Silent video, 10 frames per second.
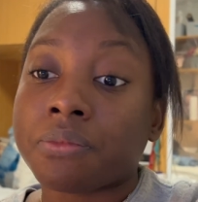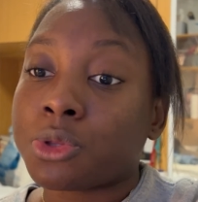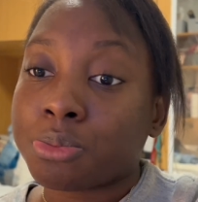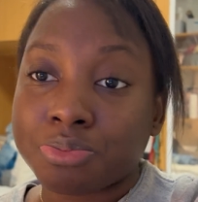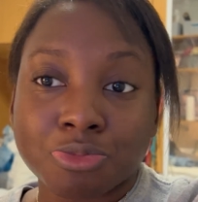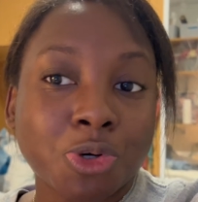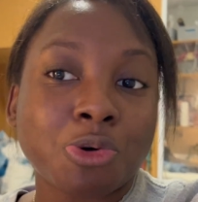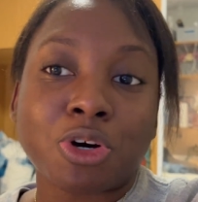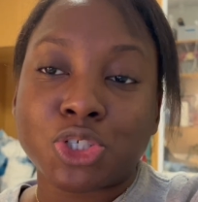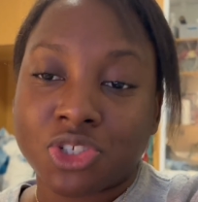Nope, no
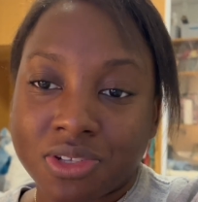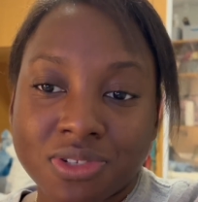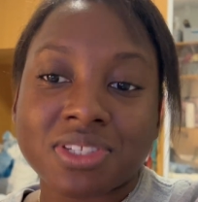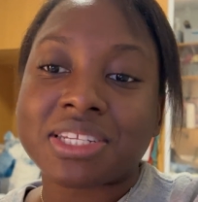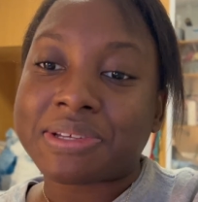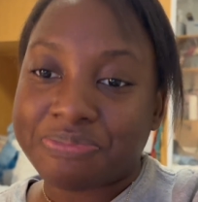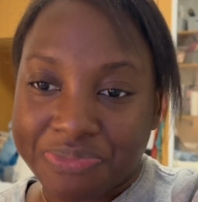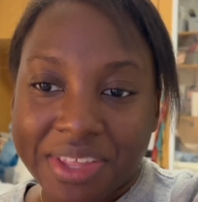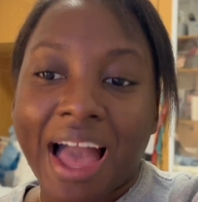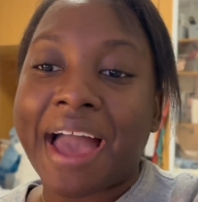questions.
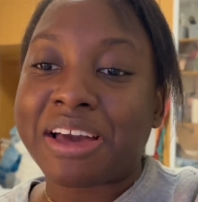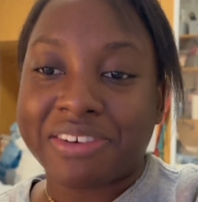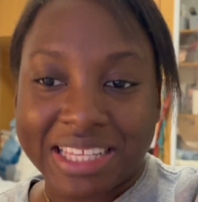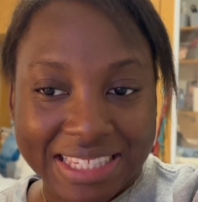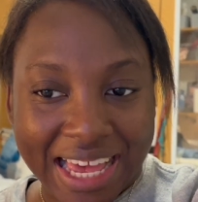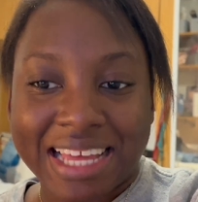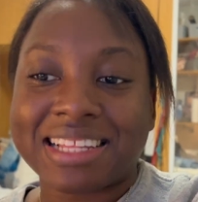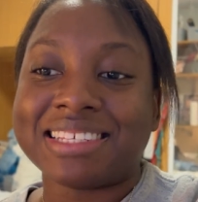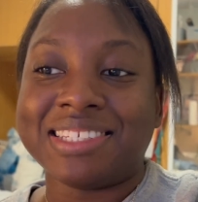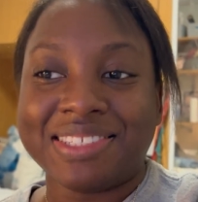I have
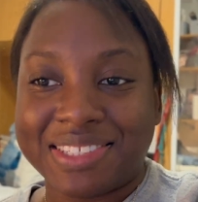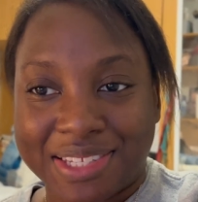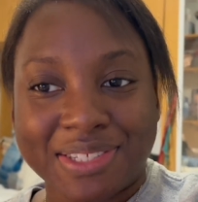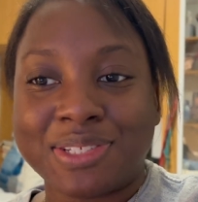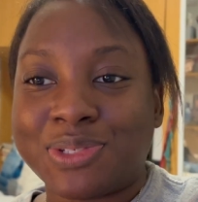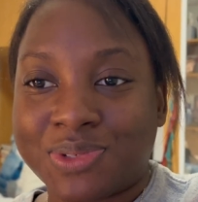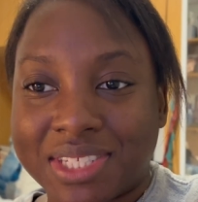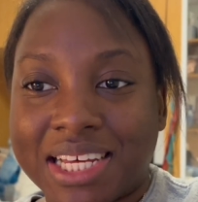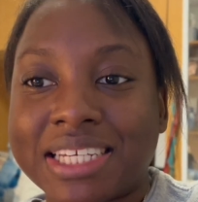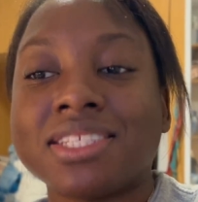exactly 62
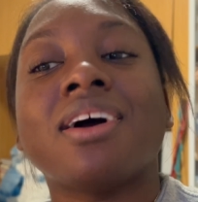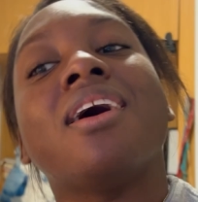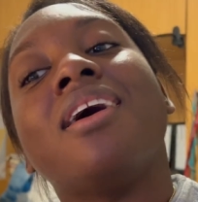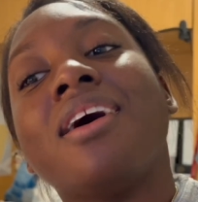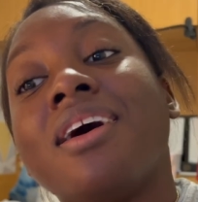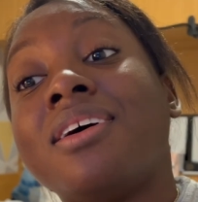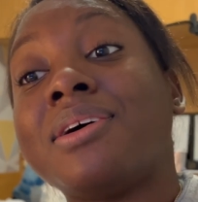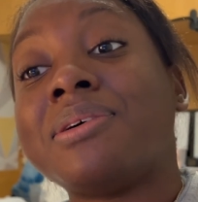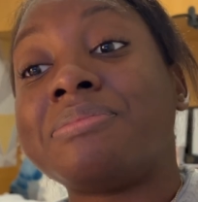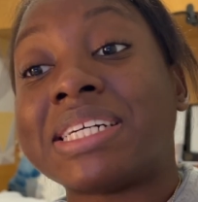slides.
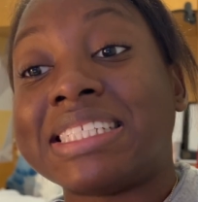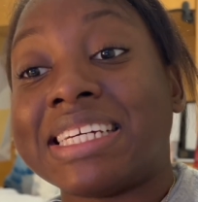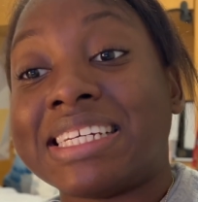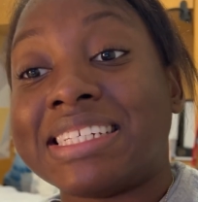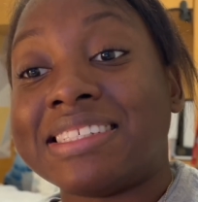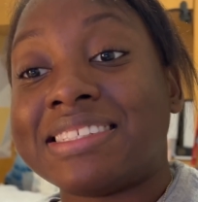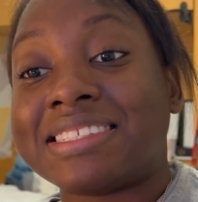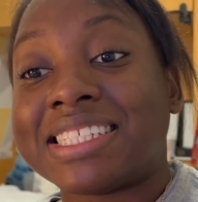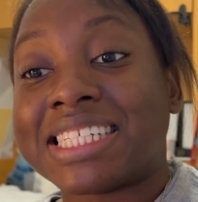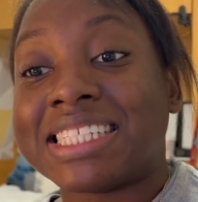Oh my days.
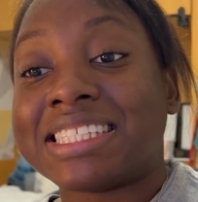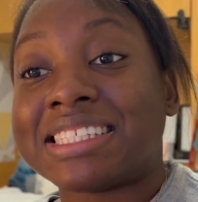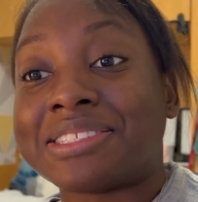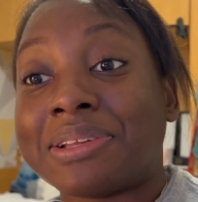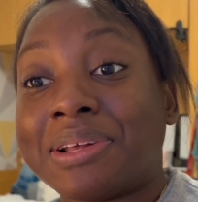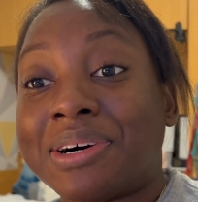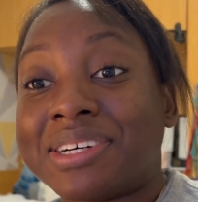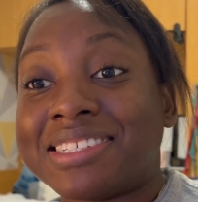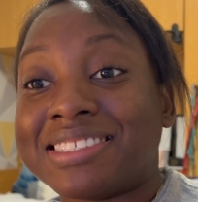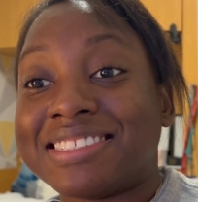Yeah, this is a lot.